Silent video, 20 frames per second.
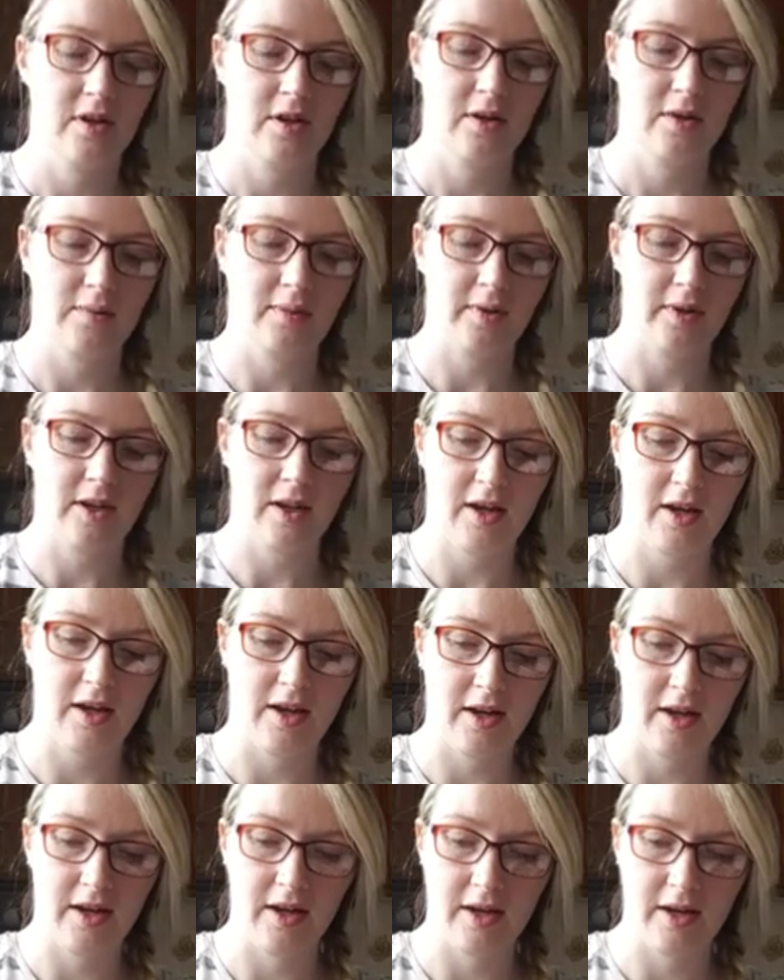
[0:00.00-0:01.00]
we
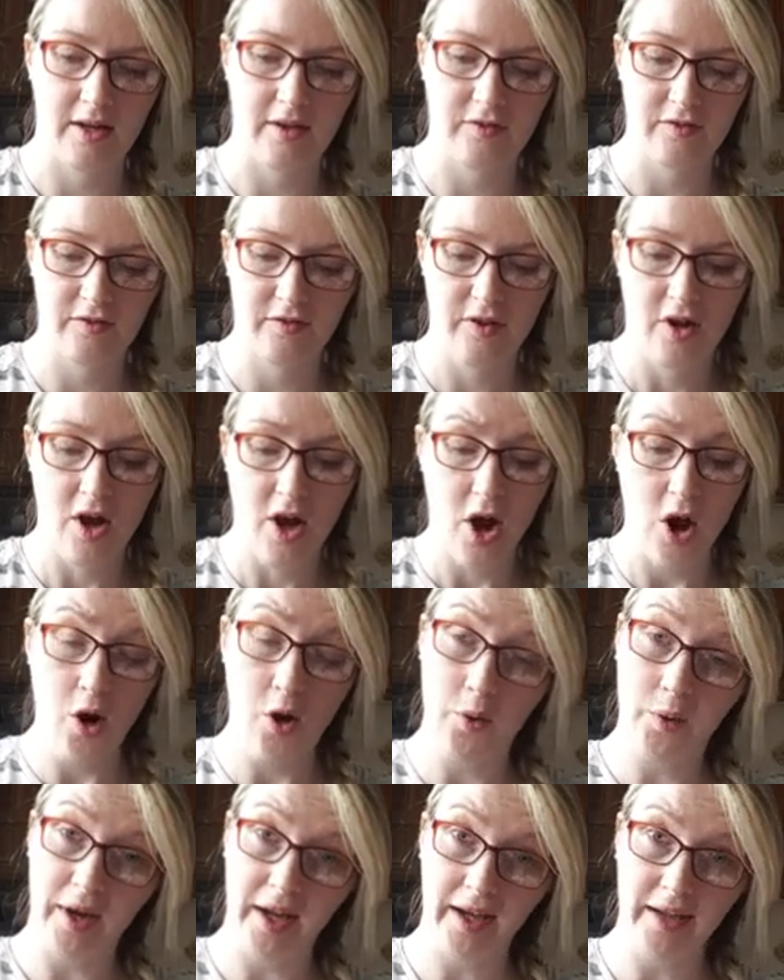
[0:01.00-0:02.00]
have,
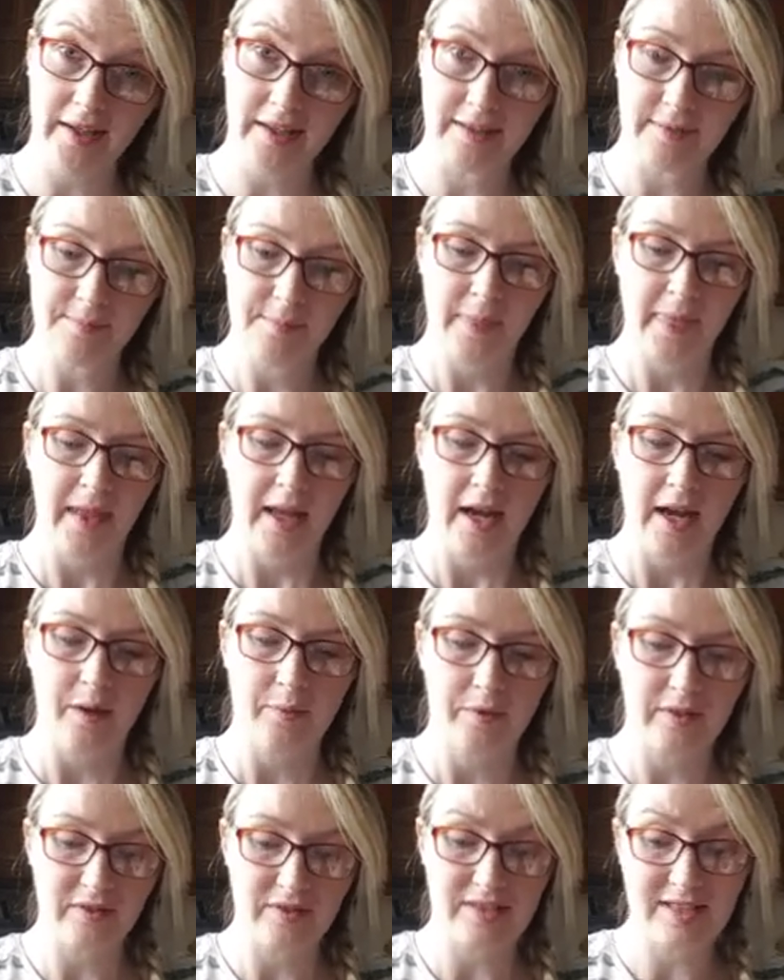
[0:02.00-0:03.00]
okay,
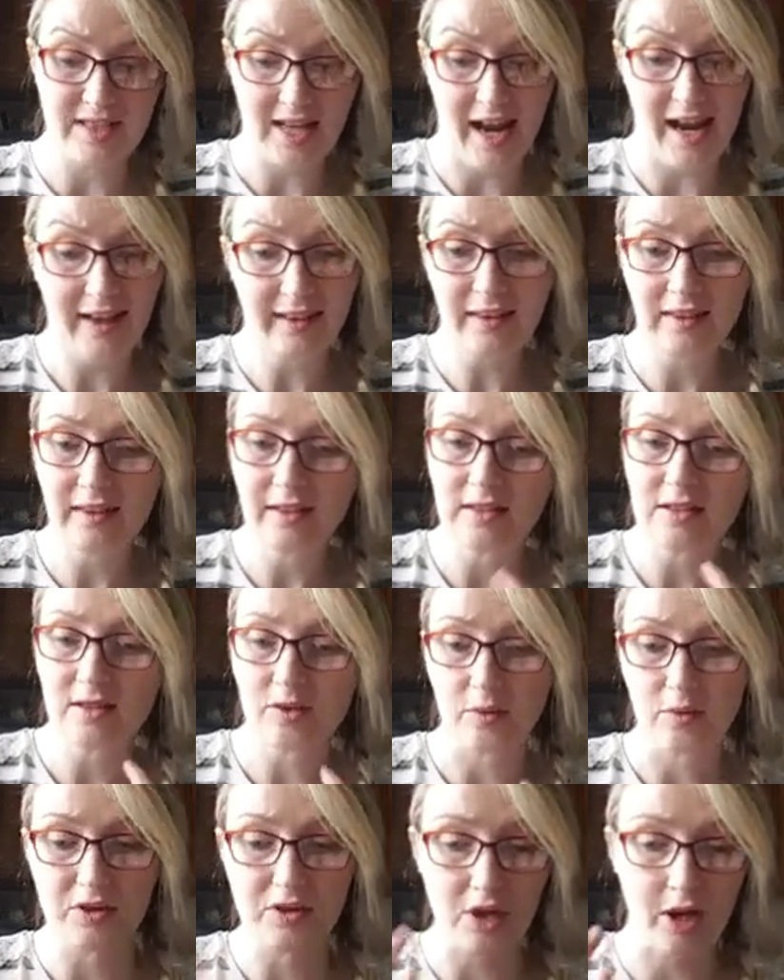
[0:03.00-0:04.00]
we've death,
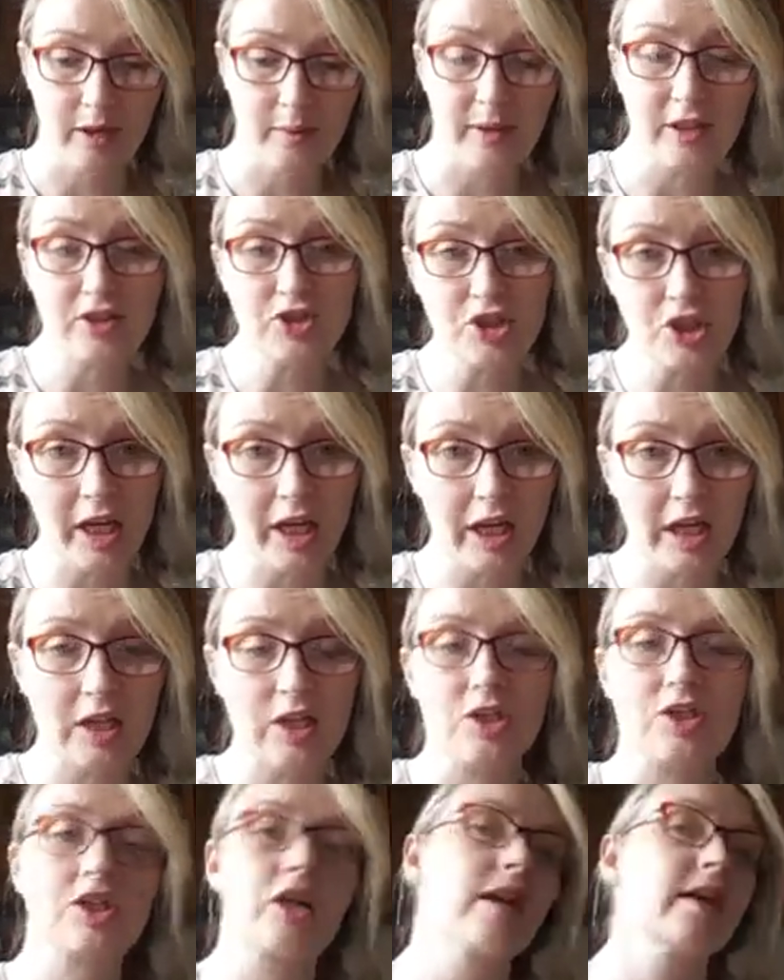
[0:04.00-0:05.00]
so it's all about
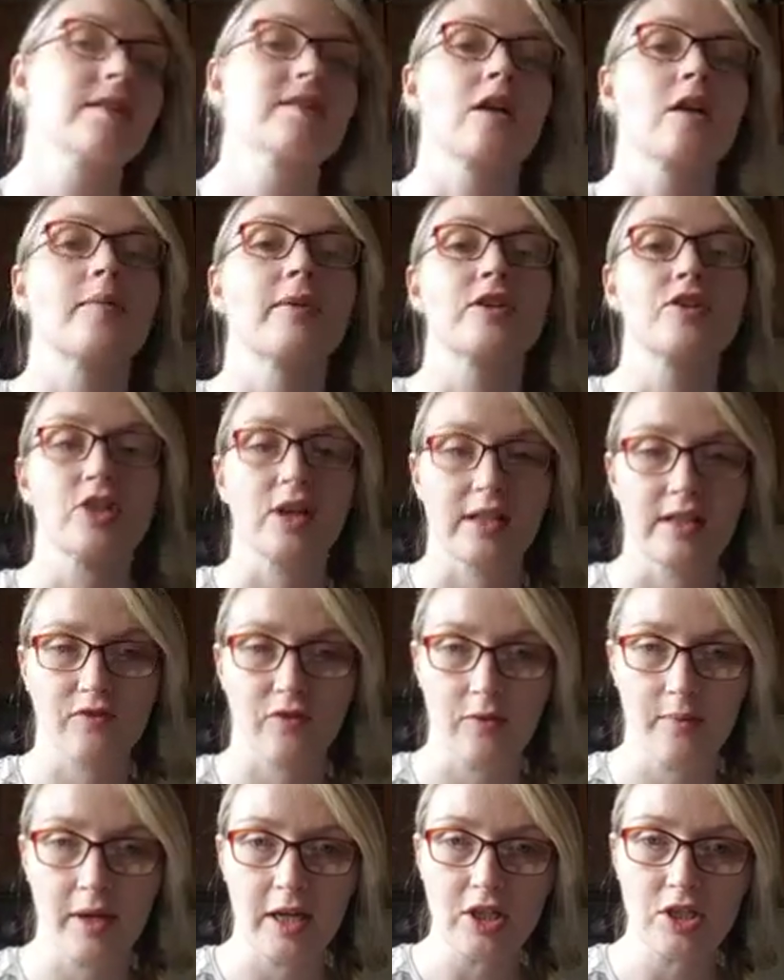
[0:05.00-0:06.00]
change and it's all about
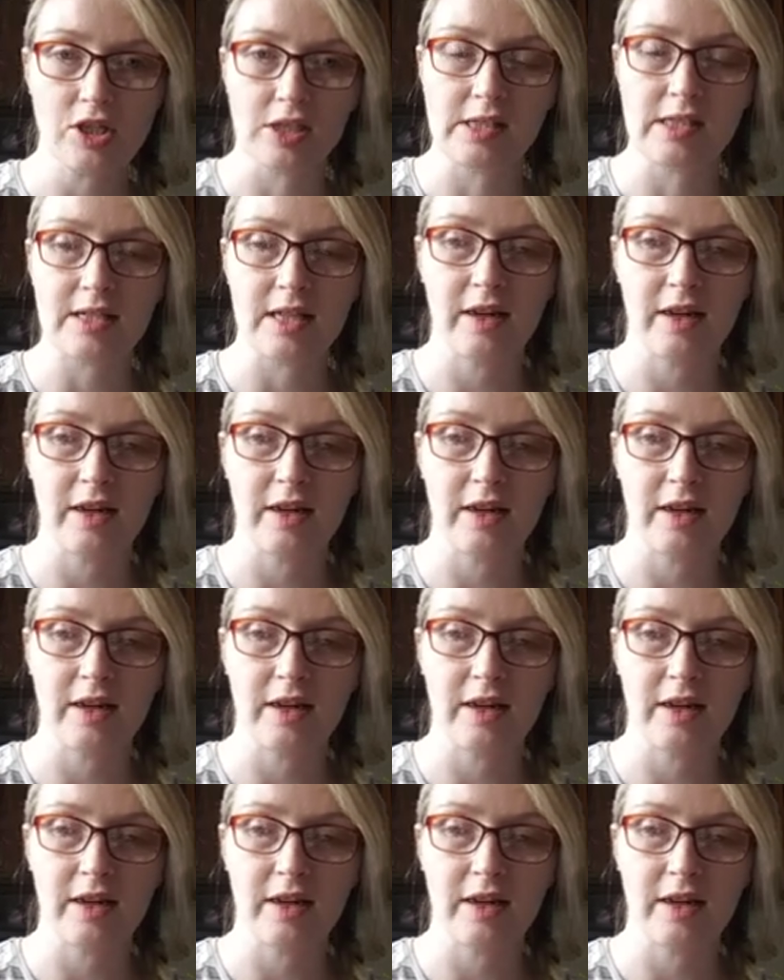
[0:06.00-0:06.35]
transformations.